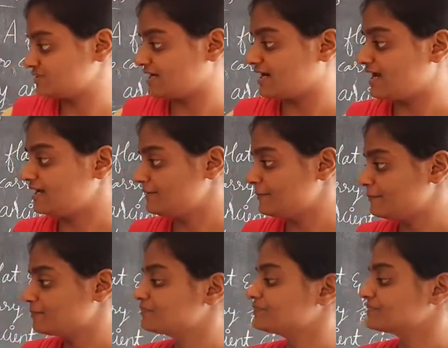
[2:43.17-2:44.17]
are
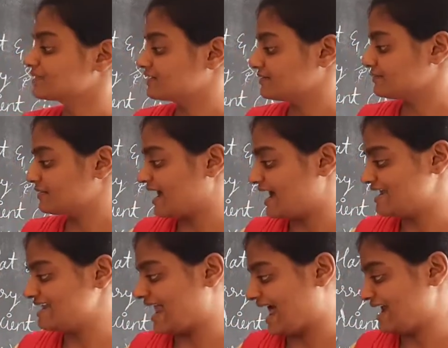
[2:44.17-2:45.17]

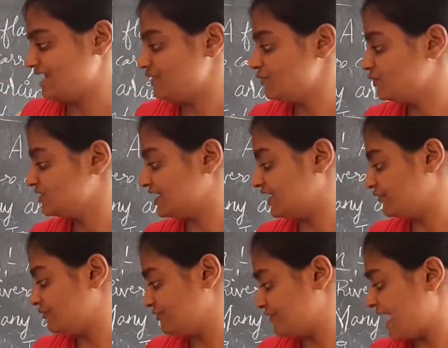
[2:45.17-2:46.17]
highland with a
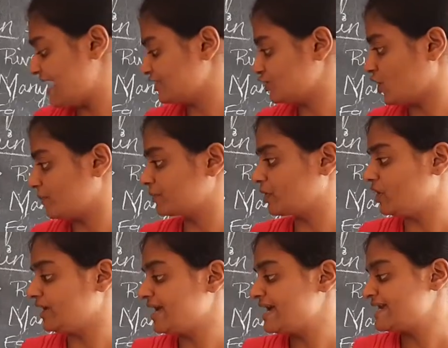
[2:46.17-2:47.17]
flat top
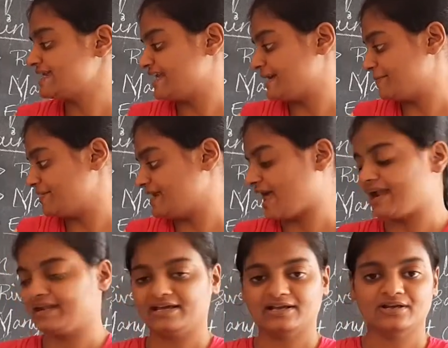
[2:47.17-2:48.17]
called
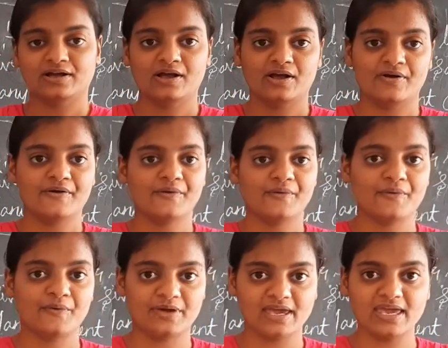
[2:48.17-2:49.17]
tableland.
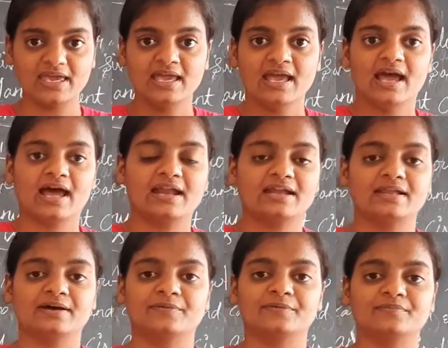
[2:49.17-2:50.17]
Okay,
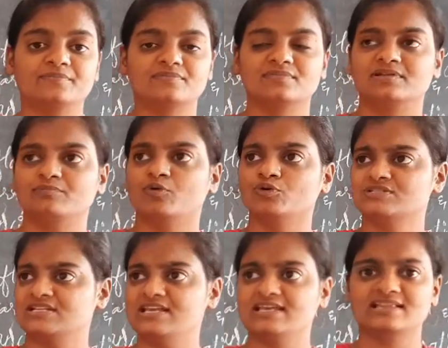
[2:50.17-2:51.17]
and
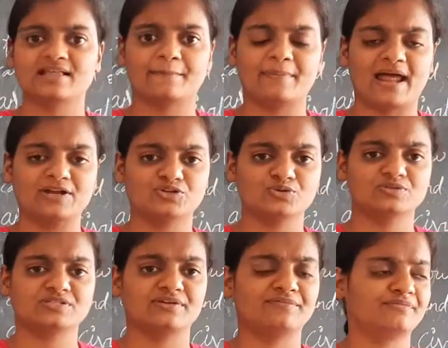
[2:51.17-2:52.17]
mostly in the
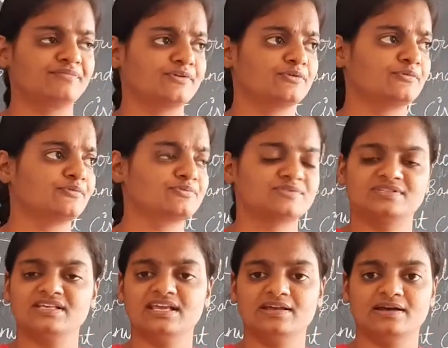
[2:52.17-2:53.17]
plateaus, if you
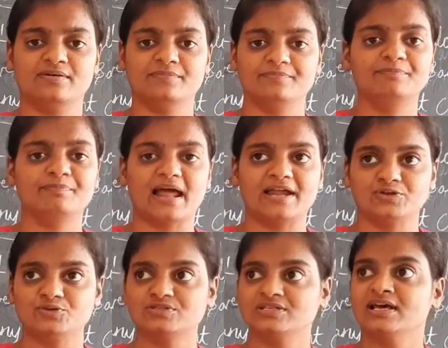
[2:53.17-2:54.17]
see
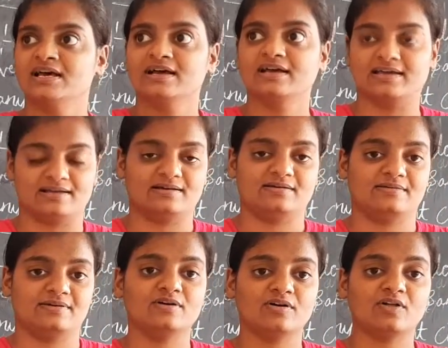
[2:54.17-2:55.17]
plateaus,
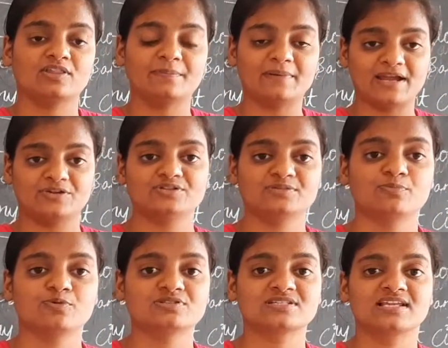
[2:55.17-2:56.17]
on the plateaus
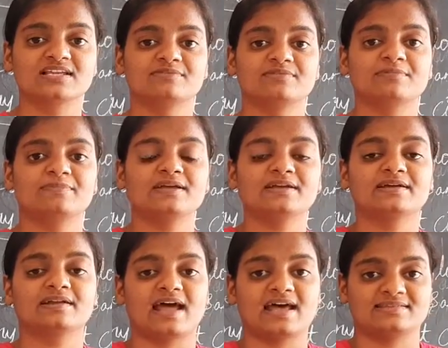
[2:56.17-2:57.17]
mostly it will be
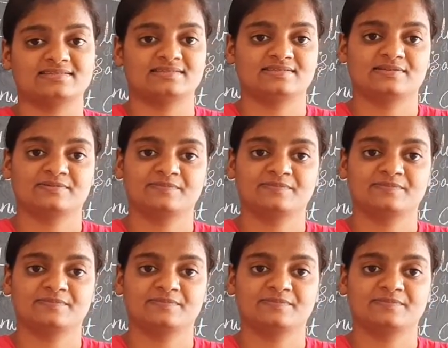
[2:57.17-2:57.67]
grass.